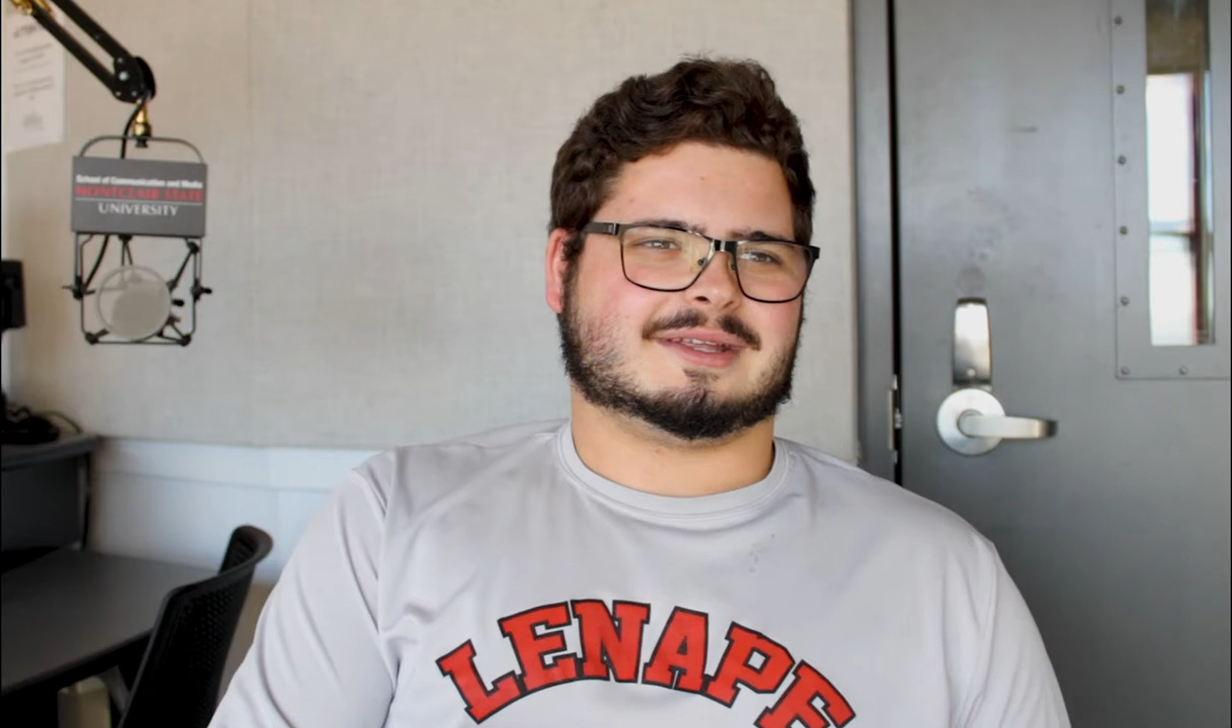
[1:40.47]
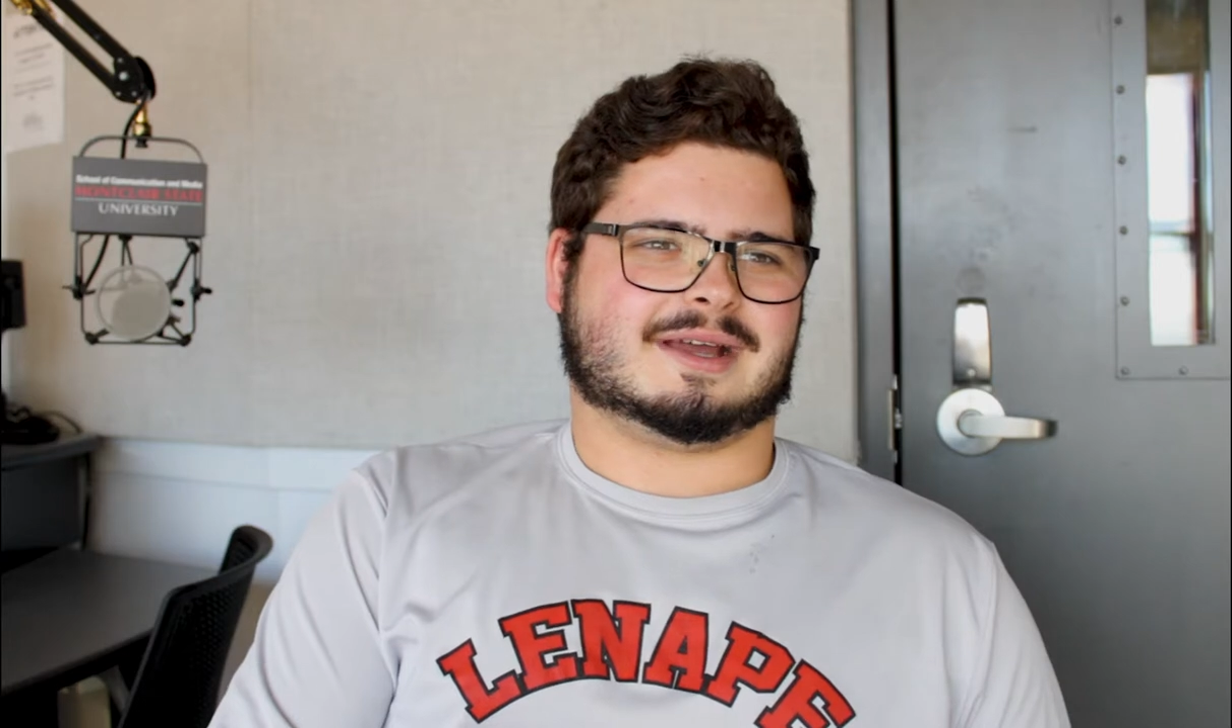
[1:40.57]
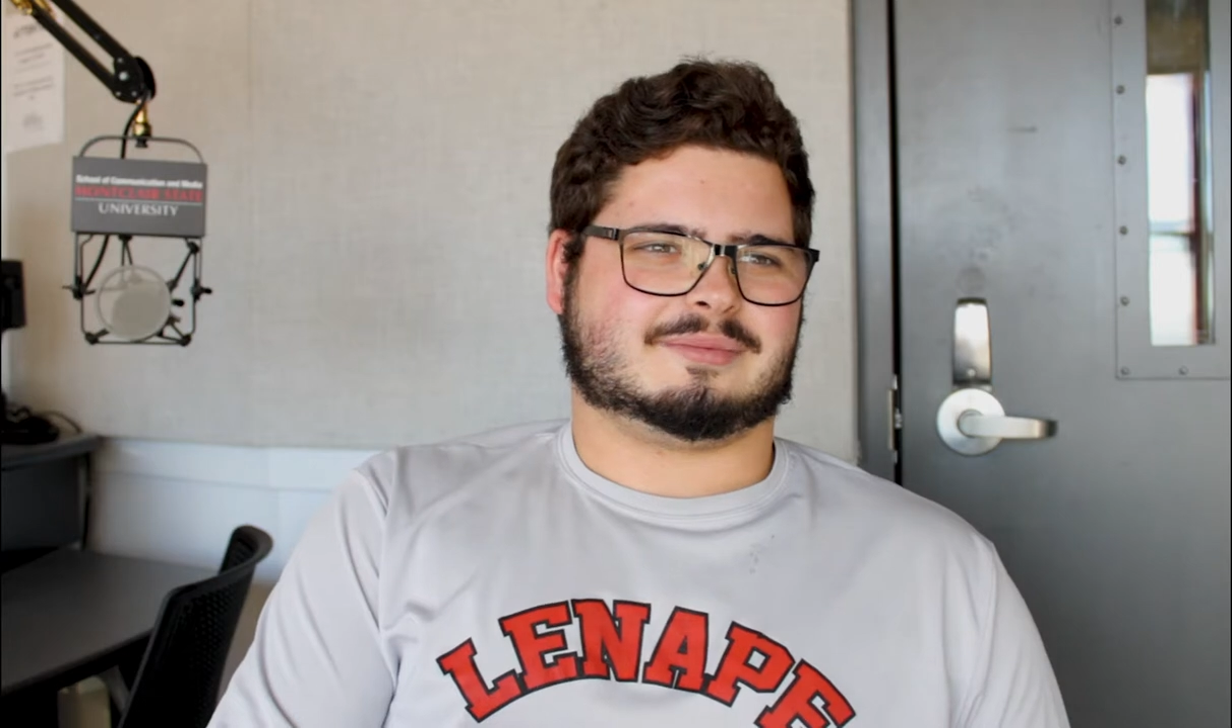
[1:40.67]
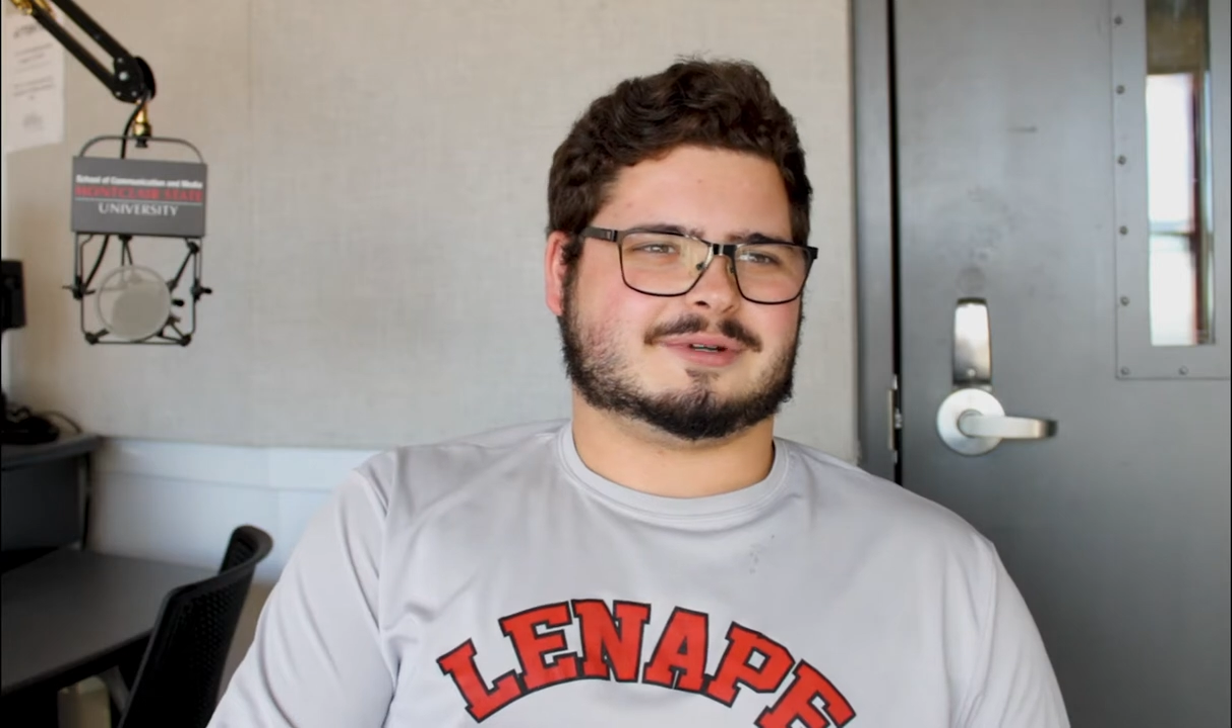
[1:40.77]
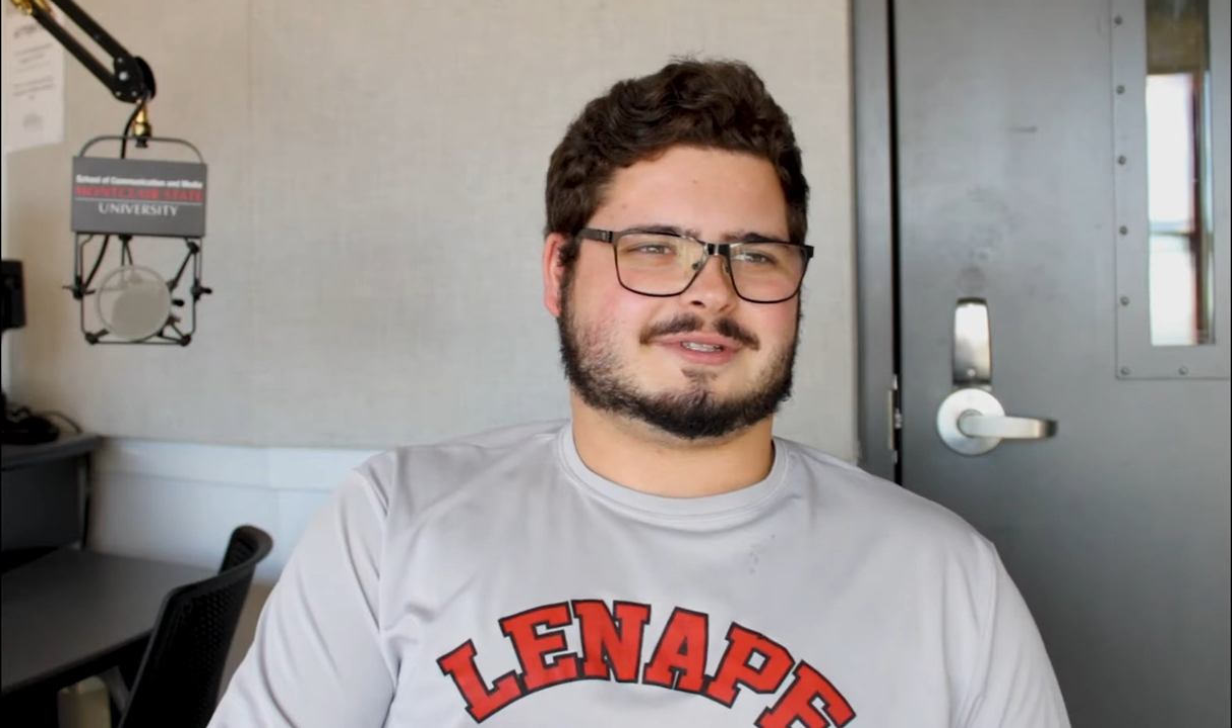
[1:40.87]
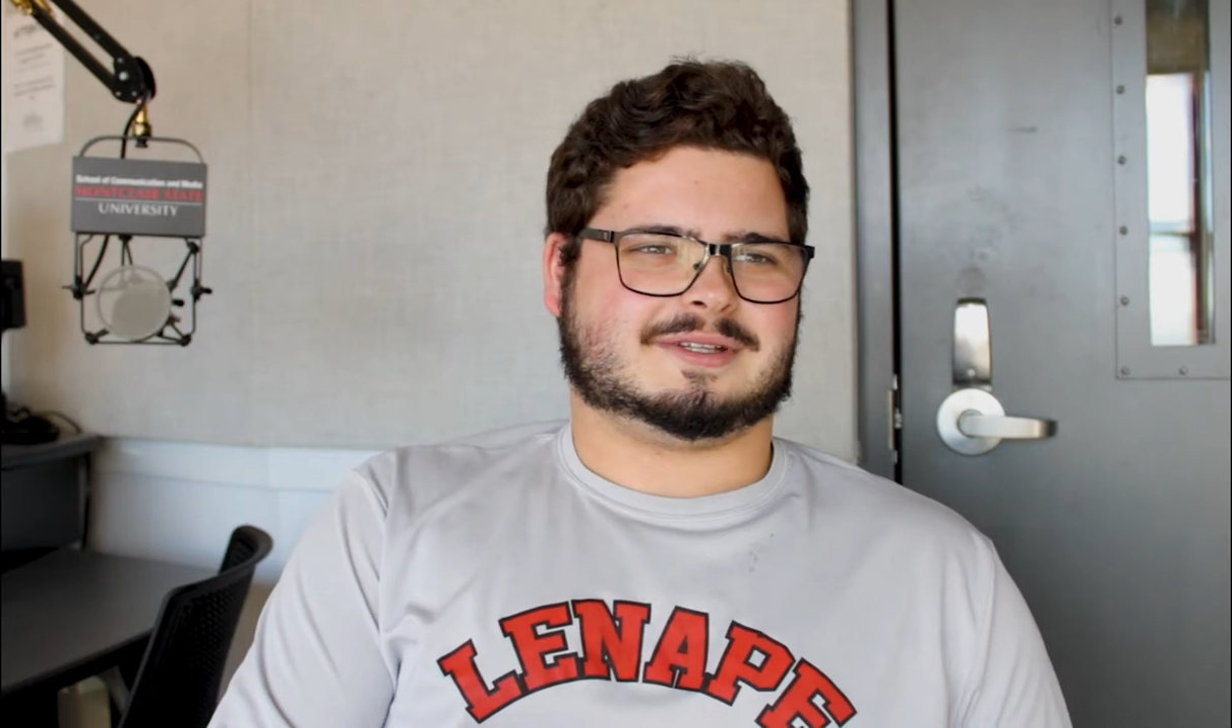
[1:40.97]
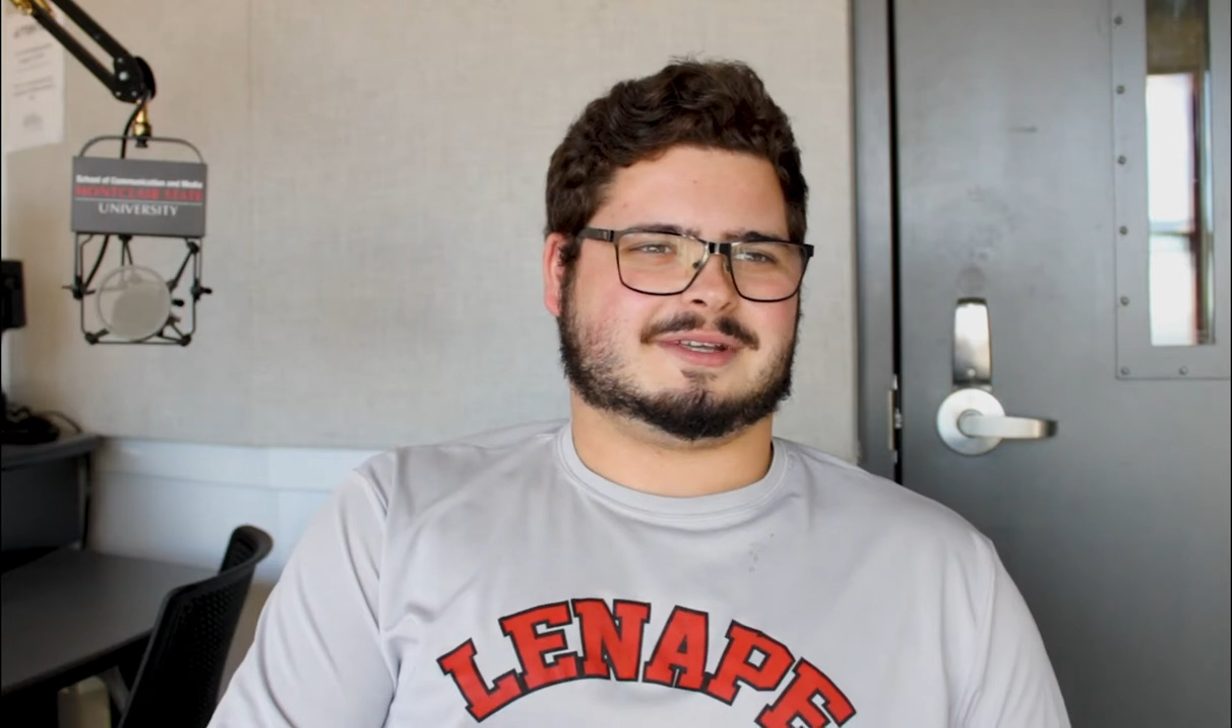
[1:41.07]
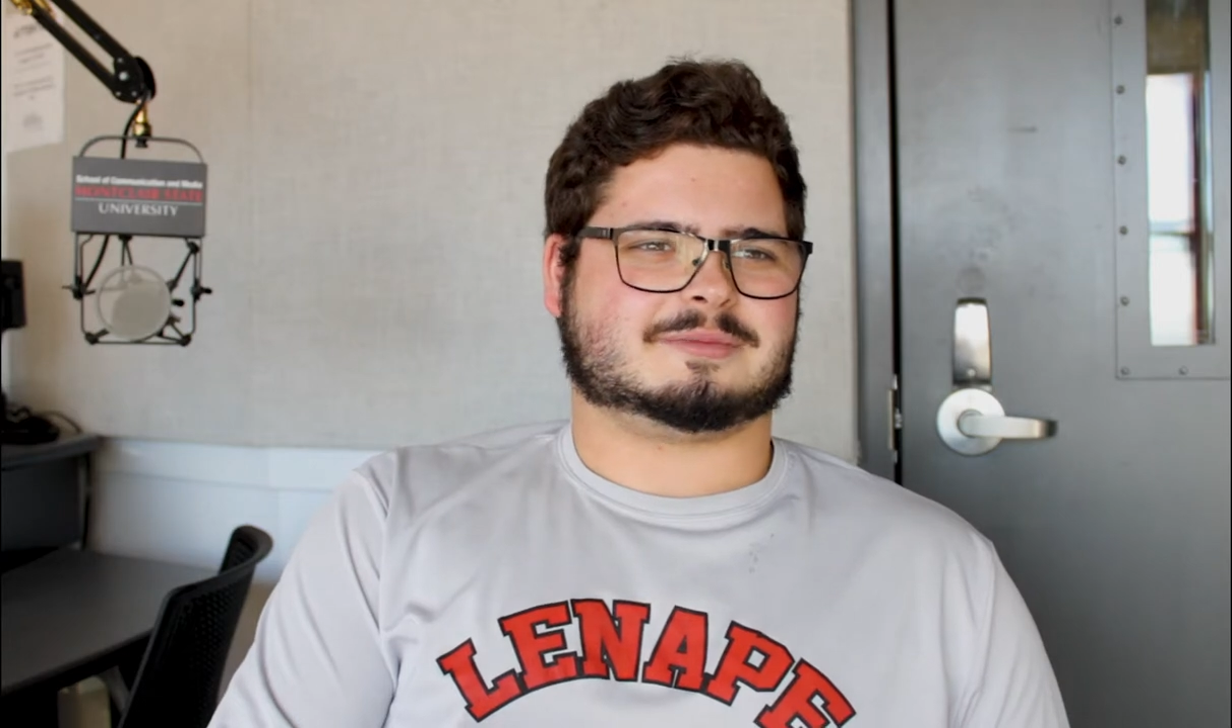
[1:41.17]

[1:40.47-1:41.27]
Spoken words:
I appreciate the